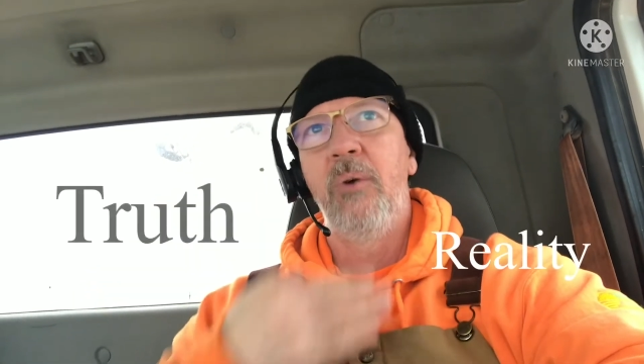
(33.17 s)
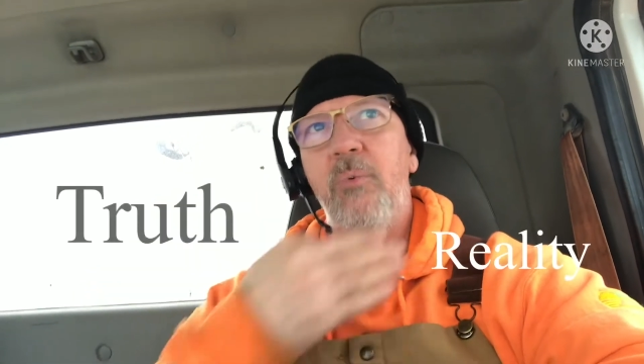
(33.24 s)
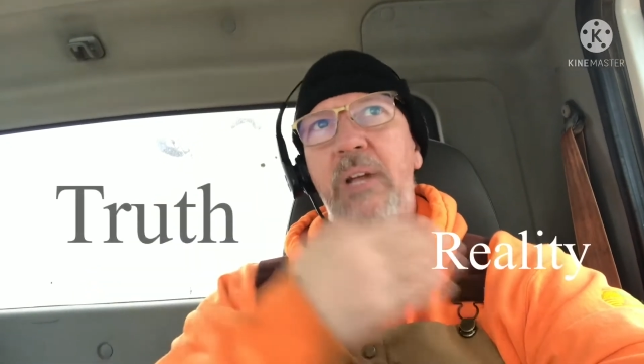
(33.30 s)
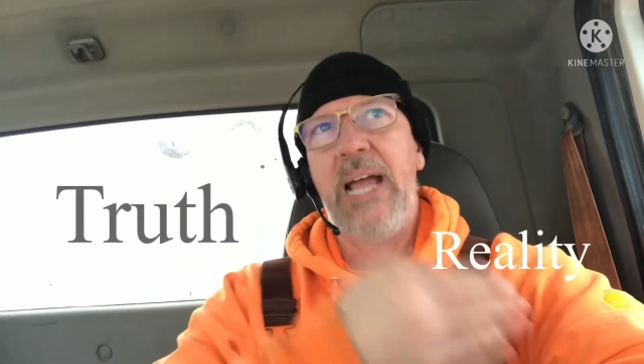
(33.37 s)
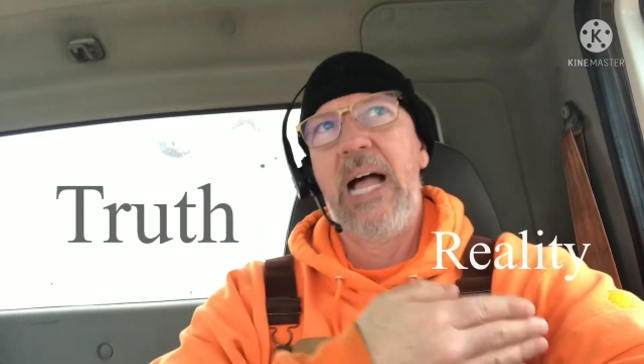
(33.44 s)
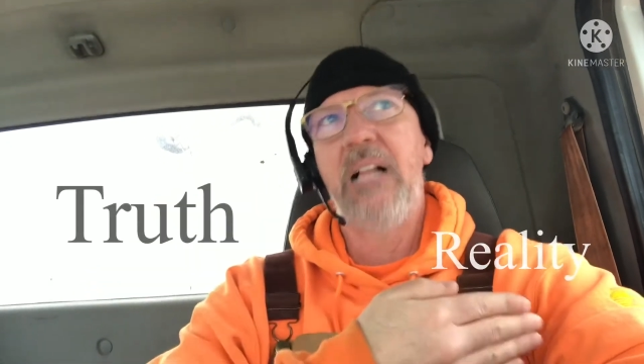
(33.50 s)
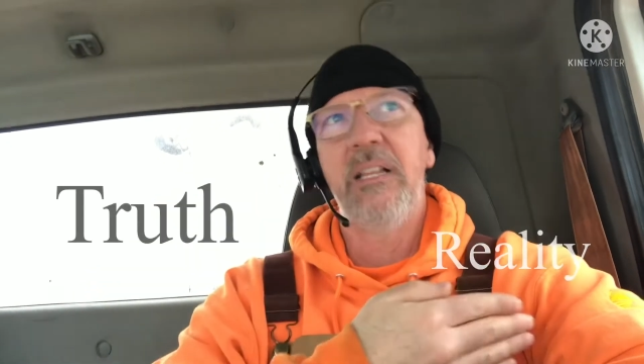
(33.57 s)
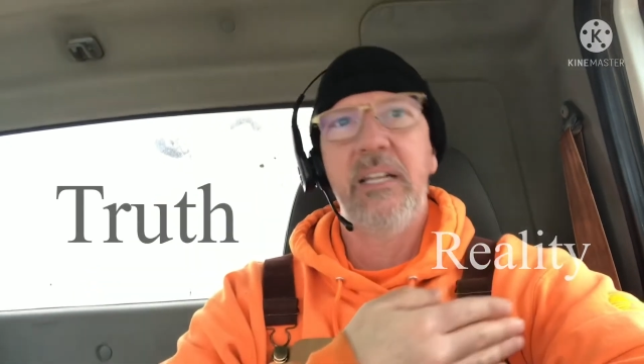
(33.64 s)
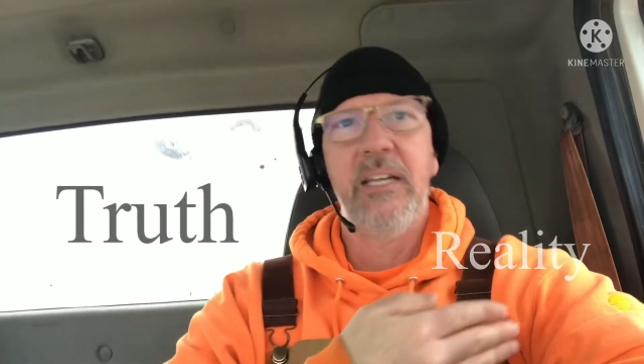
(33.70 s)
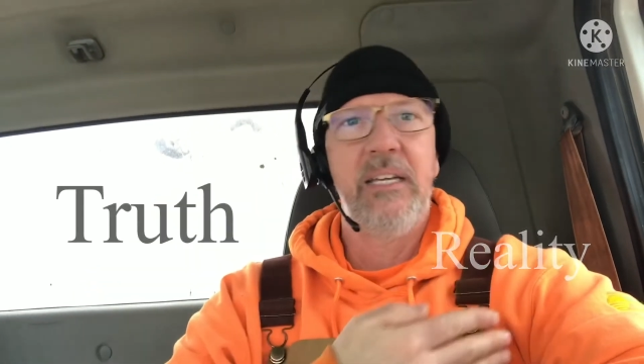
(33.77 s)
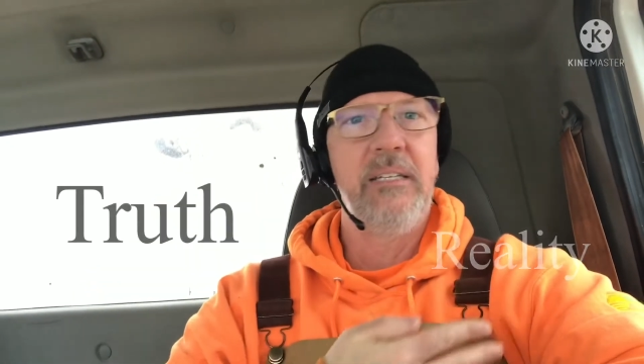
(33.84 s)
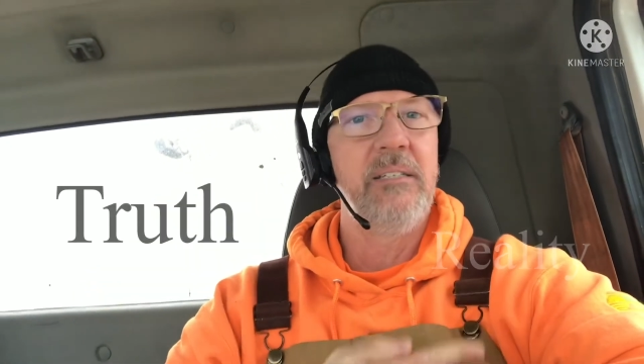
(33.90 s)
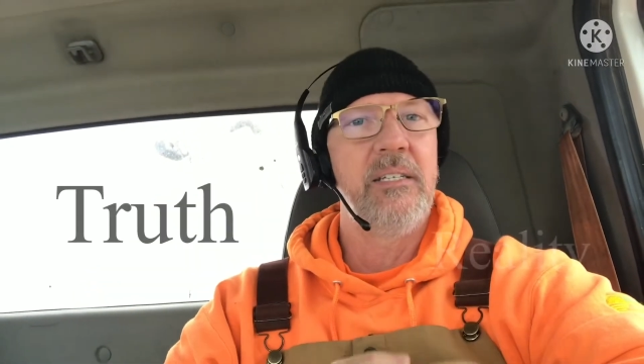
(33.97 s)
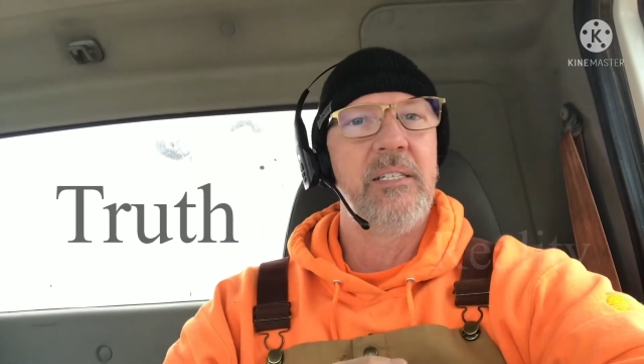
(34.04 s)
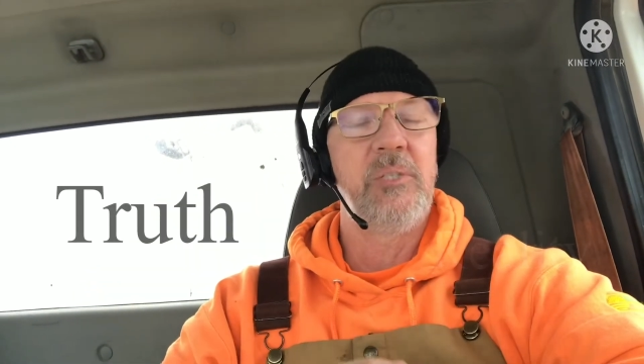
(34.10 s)

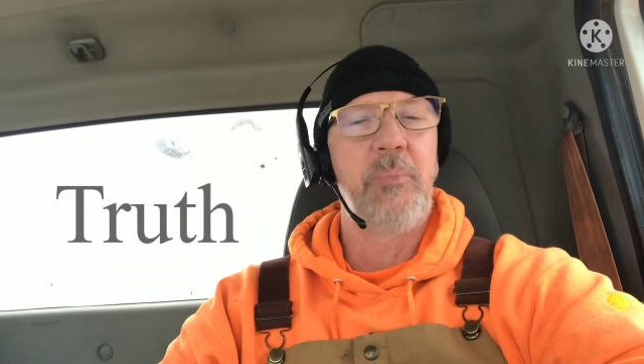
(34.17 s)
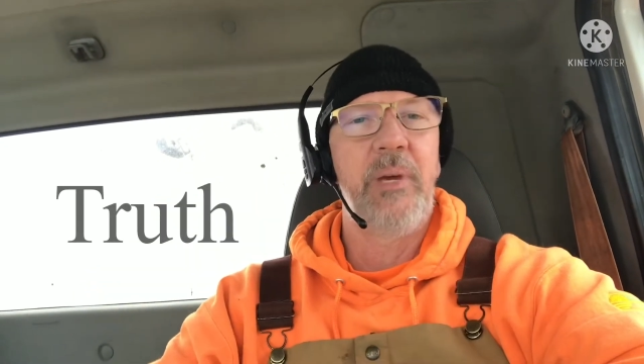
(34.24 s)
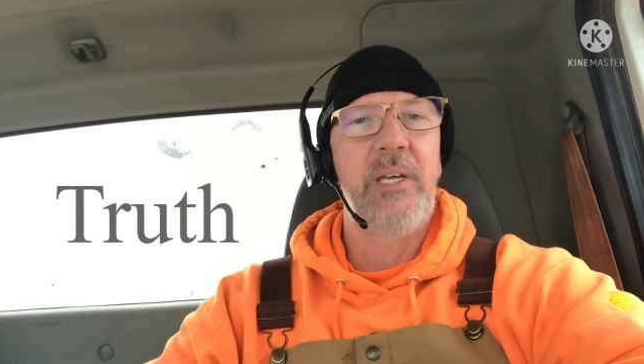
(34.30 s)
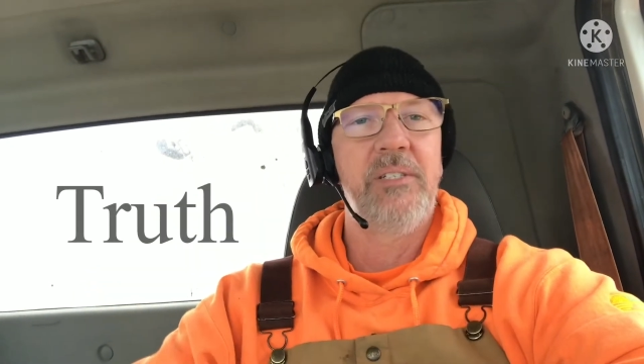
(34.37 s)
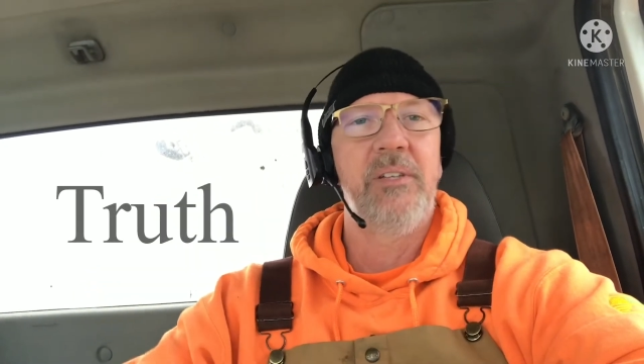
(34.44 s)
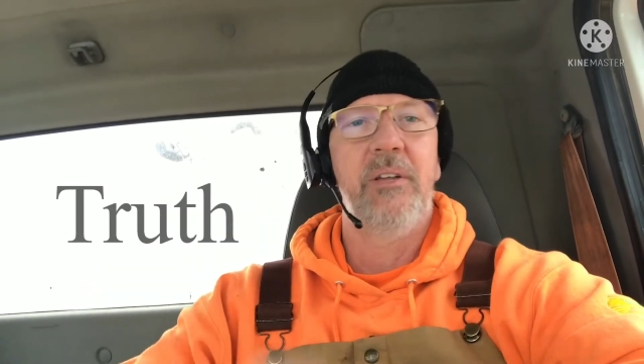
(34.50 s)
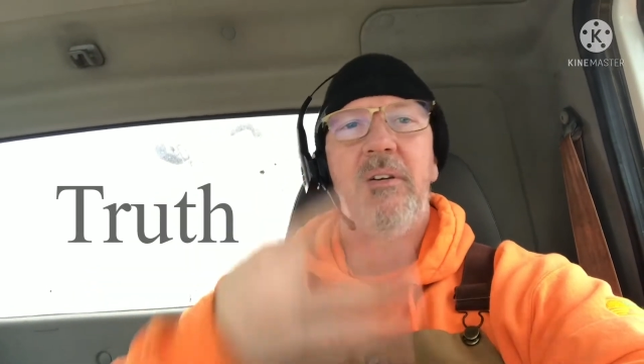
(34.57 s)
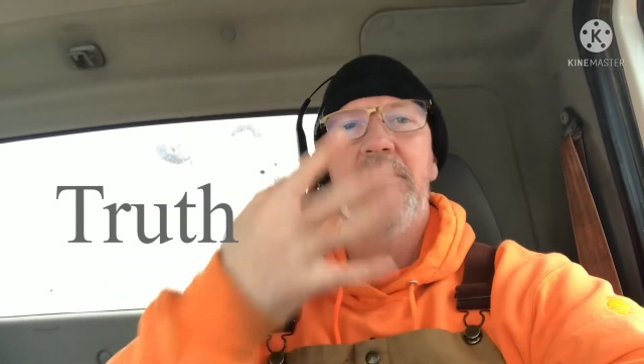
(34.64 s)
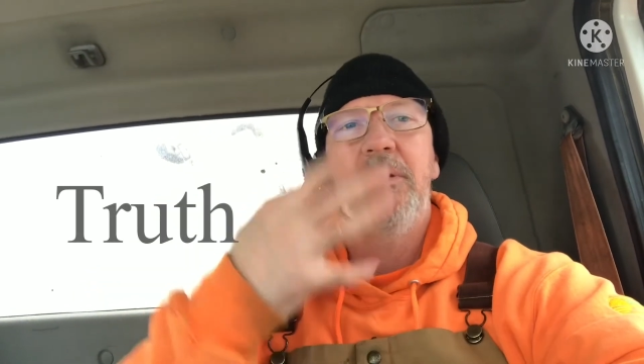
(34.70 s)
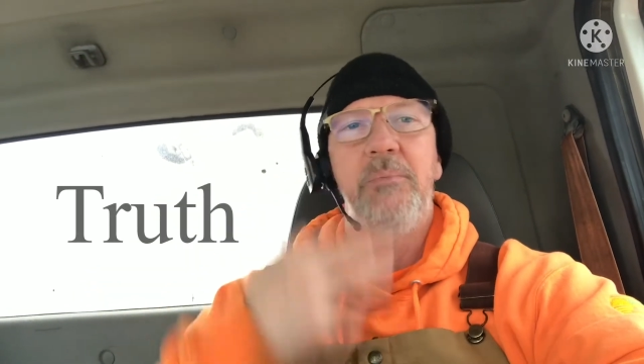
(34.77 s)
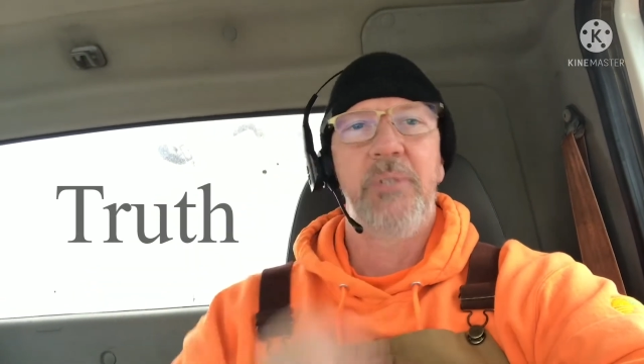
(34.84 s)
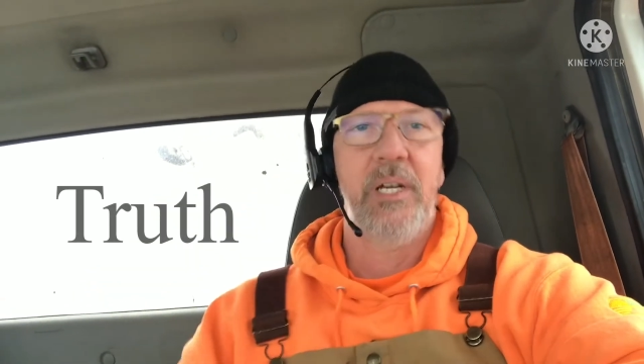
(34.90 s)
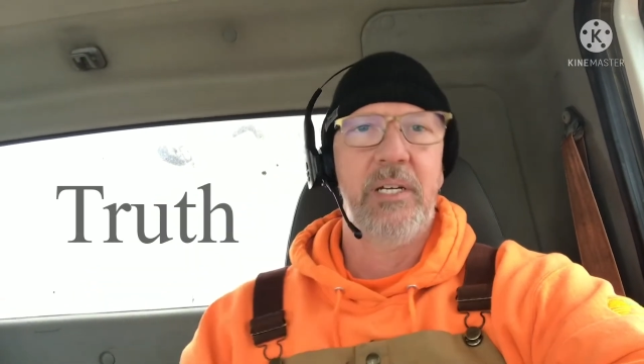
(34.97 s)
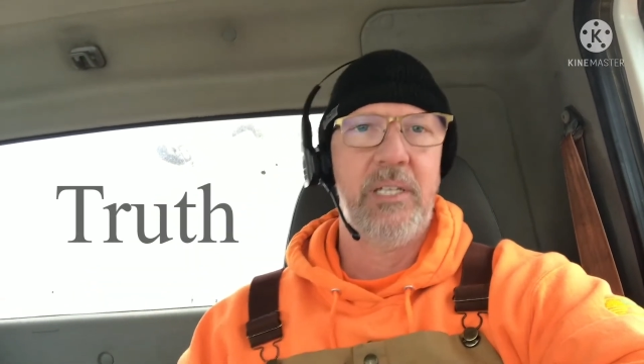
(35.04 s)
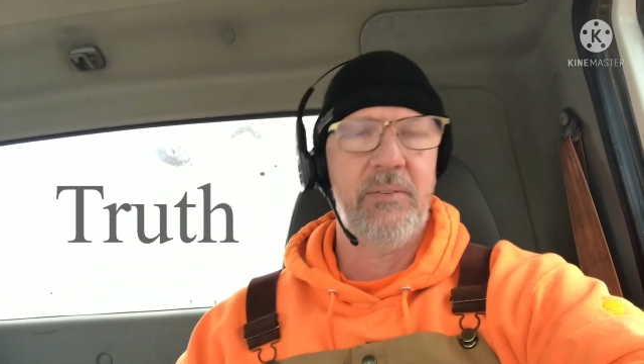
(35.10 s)
Reality is based on our
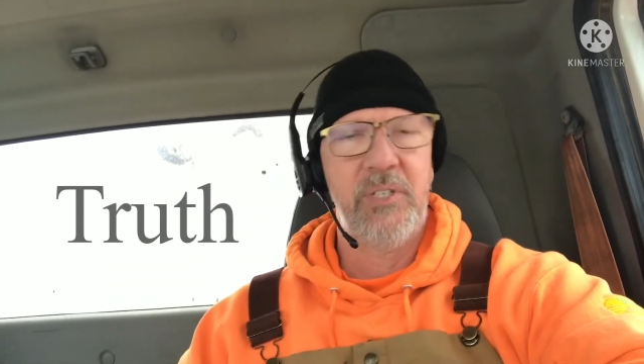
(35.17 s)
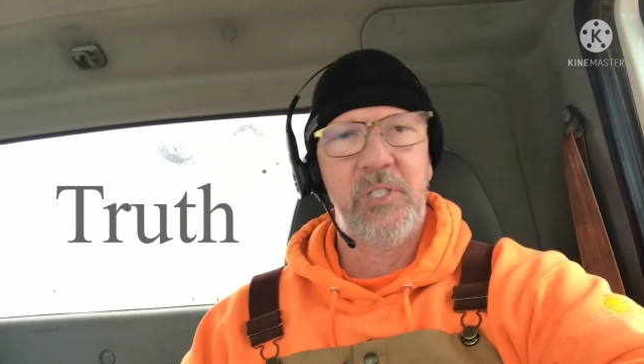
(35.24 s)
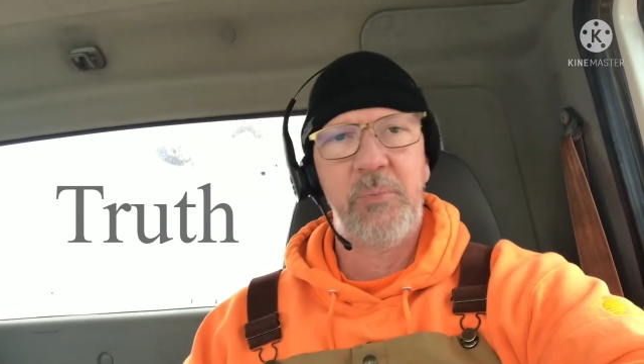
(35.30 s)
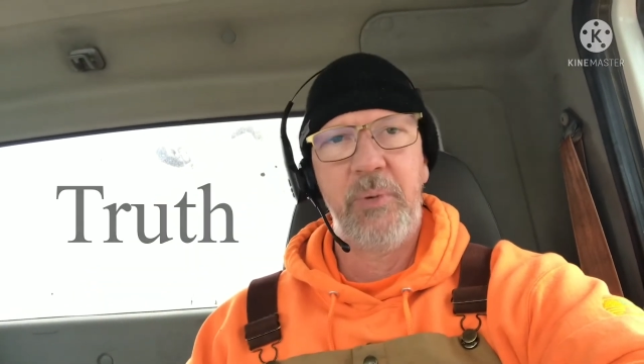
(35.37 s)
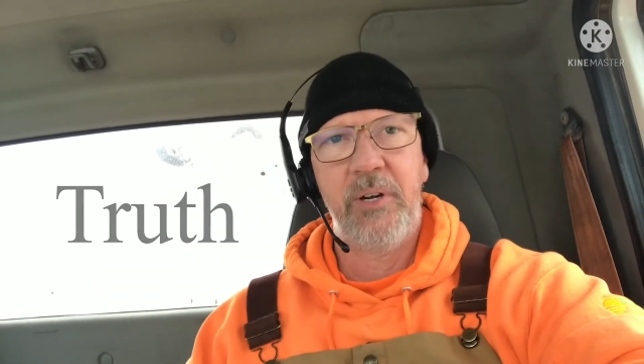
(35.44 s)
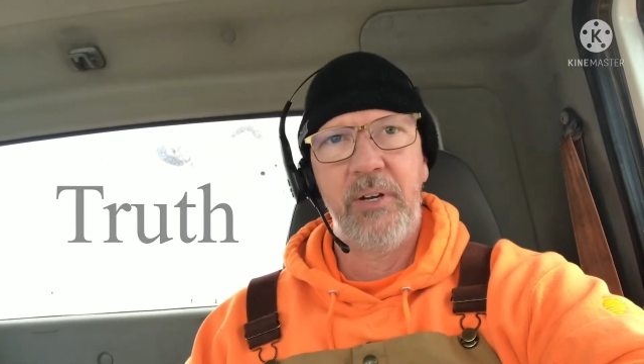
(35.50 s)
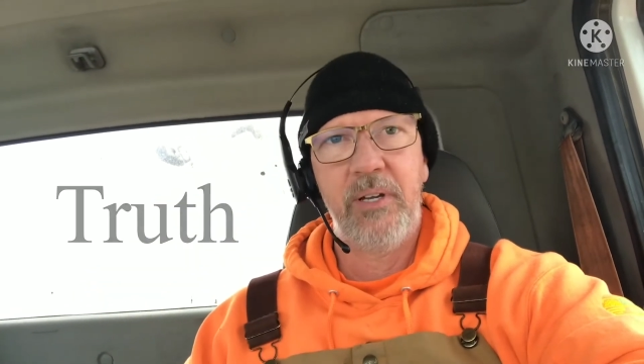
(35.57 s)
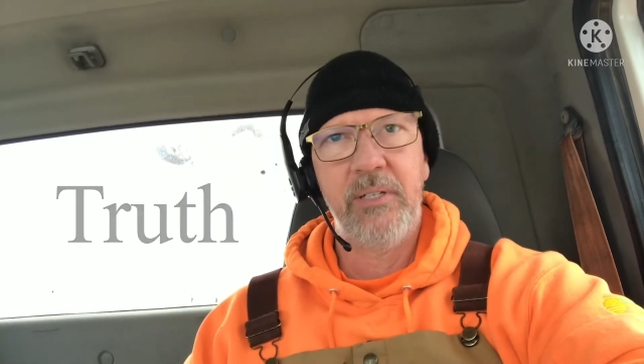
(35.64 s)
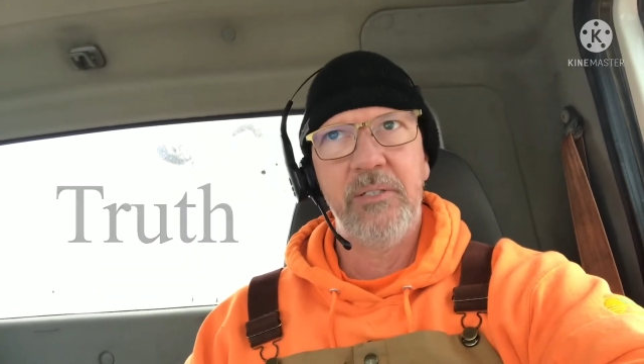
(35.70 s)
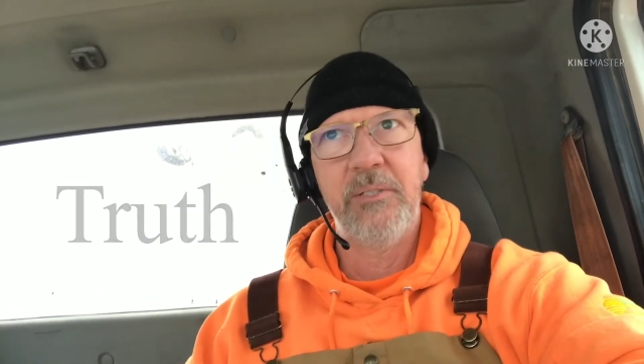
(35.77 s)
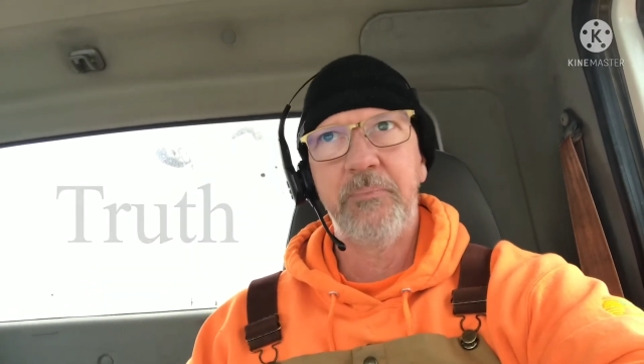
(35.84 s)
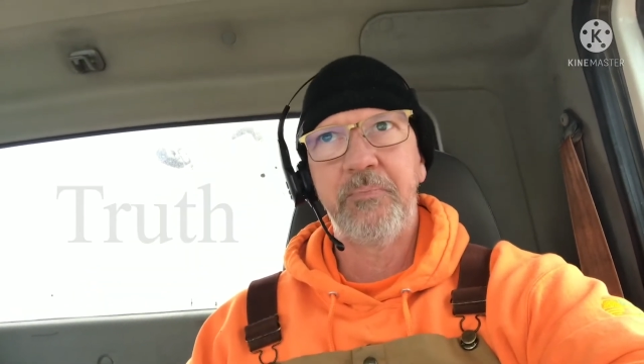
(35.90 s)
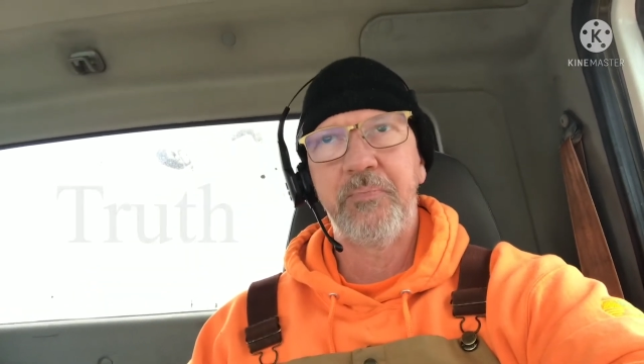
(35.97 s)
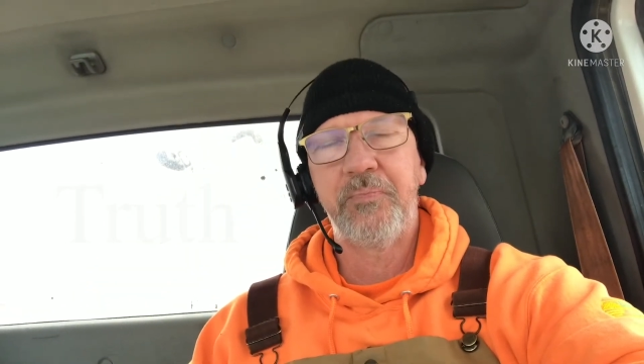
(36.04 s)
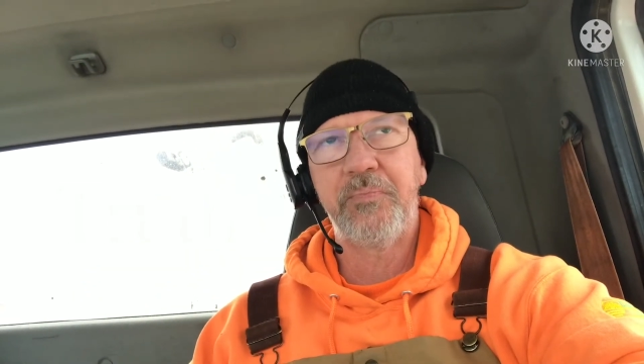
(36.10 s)
subjective experience,